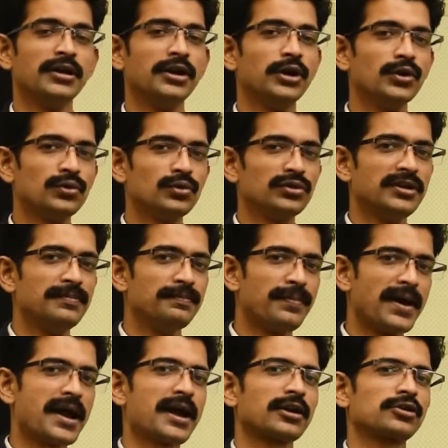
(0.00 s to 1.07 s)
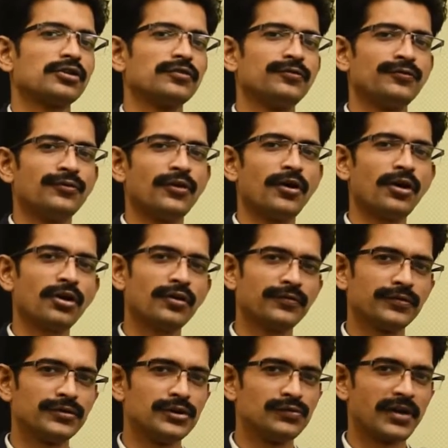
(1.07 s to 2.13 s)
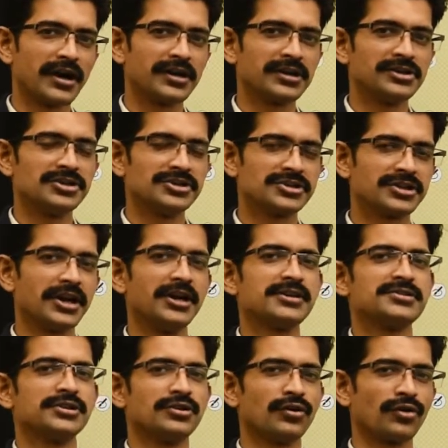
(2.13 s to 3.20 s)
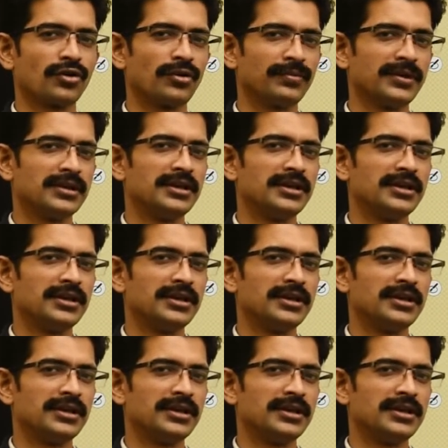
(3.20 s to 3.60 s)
Due to the impact of fall of United States economy,